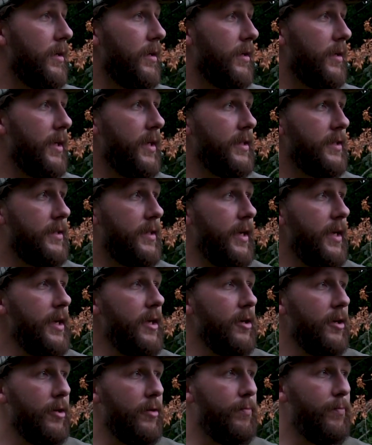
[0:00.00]
these
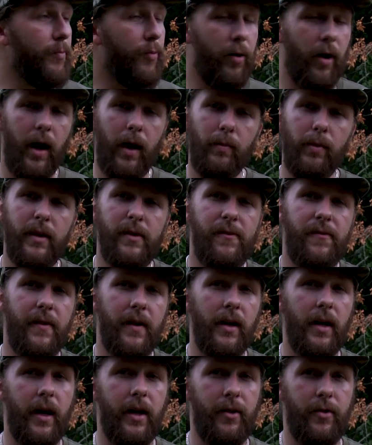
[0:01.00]
deer probably
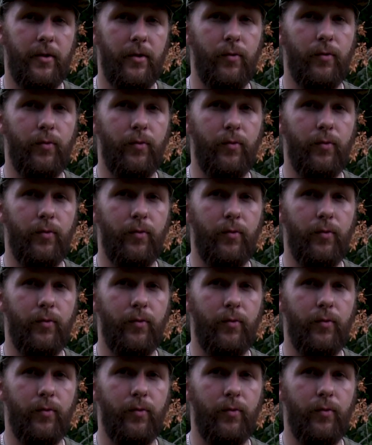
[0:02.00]
feel like they're